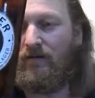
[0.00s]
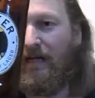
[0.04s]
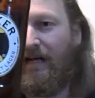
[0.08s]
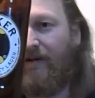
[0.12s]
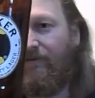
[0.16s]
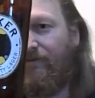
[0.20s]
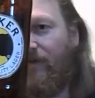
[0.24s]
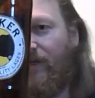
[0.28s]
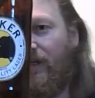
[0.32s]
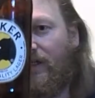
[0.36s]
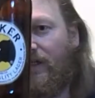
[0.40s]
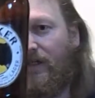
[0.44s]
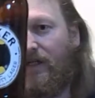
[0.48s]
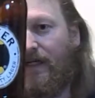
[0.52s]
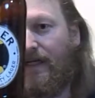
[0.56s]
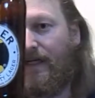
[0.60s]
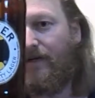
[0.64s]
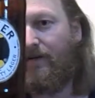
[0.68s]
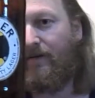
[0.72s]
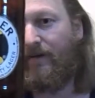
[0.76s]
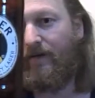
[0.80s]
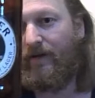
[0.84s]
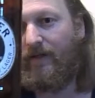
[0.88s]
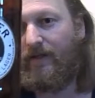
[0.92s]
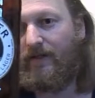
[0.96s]

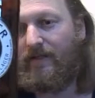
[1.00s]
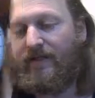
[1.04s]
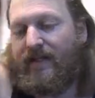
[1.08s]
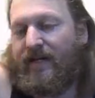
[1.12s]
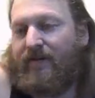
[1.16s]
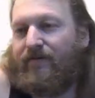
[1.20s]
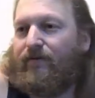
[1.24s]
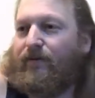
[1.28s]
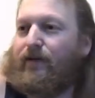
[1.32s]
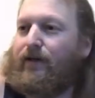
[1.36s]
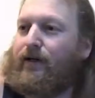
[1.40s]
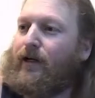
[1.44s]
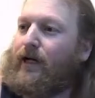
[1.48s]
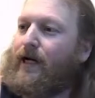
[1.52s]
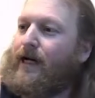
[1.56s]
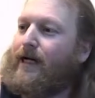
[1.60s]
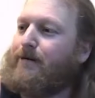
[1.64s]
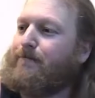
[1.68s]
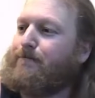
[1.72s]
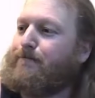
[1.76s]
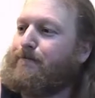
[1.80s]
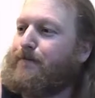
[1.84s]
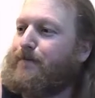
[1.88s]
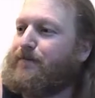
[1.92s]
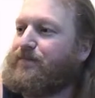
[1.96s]
Africa, East
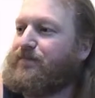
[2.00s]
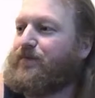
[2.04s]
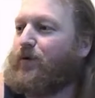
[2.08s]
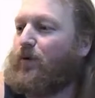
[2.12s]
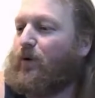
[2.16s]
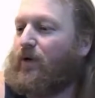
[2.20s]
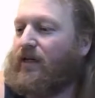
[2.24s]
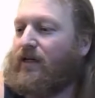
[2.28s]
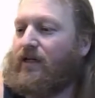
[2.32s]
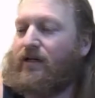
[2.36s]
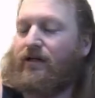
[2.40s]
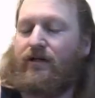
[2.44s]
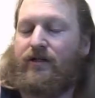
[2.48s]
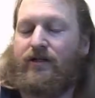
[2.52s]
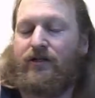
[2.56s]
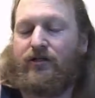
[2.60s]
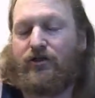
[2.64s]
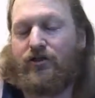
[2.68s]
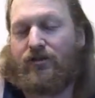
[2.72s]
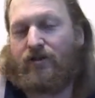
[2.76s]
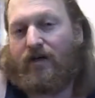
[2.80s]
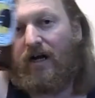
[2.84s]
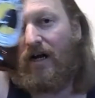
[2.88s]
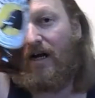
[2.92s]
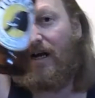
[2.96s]
Africa, or here in
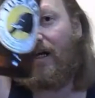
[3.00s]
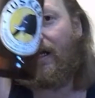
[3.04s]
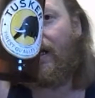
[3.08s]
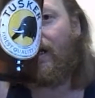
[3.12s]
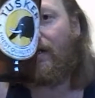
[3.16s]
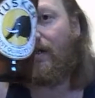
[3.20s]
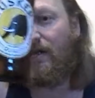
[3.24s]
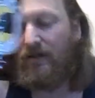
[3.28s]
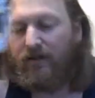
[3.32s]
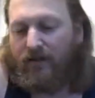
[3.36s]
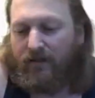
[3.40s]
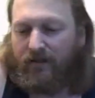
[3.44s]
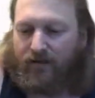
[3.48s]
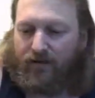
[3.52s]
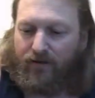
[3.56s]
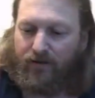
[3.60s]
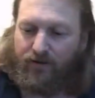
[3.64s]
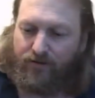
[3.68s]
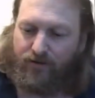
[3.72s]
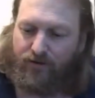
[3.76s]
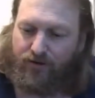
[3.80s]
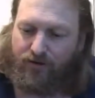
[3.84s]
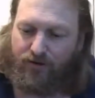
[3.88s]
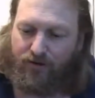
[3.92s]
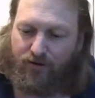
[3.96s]
Australia,
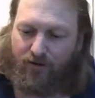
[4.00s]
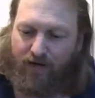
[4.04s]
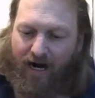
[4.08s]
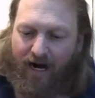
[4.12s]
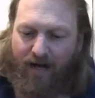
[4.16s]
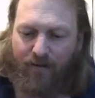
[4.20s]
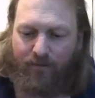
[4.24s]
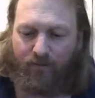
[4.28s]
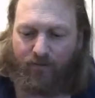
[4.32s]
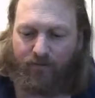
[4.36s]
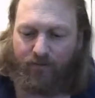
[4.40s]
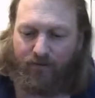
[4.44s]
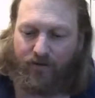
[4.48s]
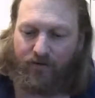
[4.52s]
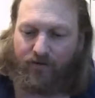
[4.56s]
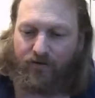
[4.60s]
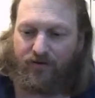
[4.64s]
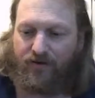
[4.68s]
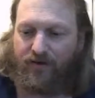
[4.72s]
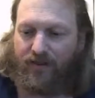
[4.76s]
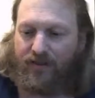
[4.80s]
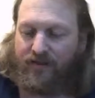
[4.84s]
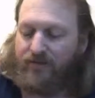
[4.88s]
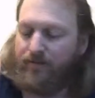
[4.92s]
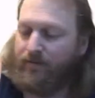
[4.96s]
just grab it,
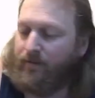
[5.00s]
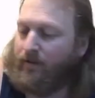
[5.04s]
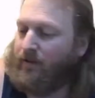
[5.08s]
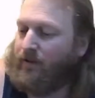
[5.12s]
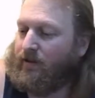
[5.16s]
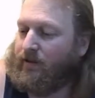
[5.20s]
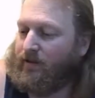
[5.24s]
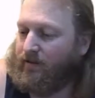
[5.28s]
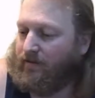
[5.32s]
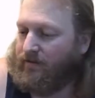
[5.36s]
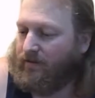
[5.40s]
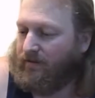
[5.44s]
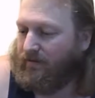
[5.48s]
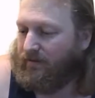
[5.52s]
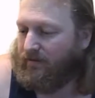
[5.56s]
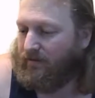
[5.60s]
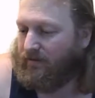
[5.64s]
because that's pretty...